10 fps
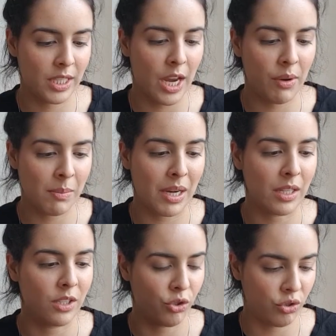how I made
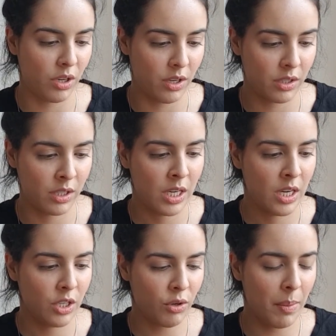this shirt.
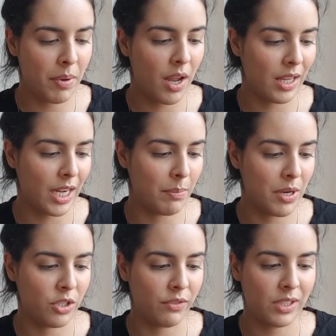So I bought like a
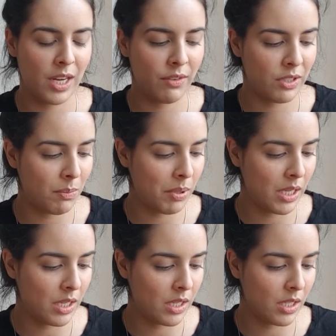bunch of safety
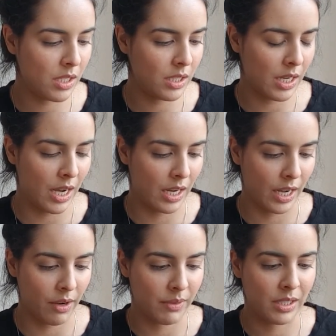pins, and
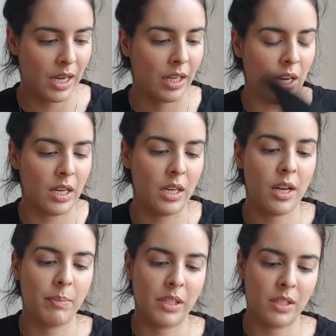like obviously I cut it
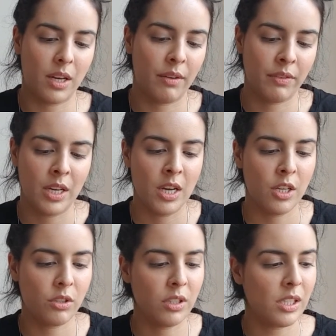up and stuff.
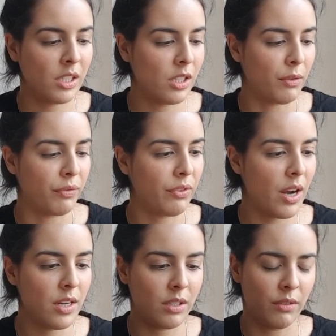So this is the
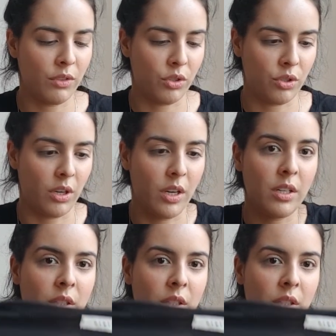front of the shirt.